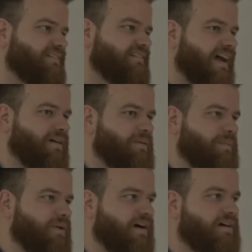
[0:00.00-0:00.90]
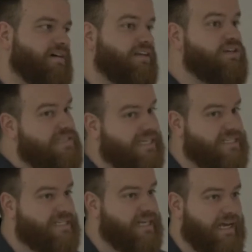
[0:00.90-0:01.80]
How many people are using it
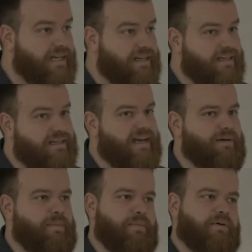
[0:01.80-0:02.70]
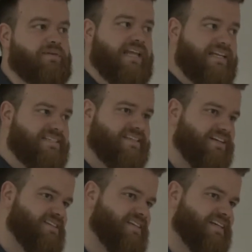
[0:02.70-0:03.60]
today? How many people would like to start
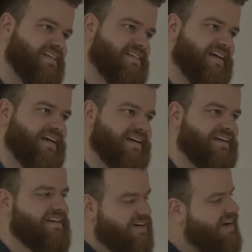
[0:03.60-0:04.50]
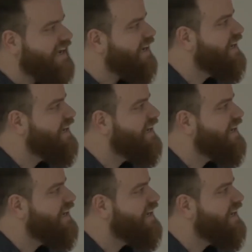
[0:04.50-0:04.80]
using it today? Great.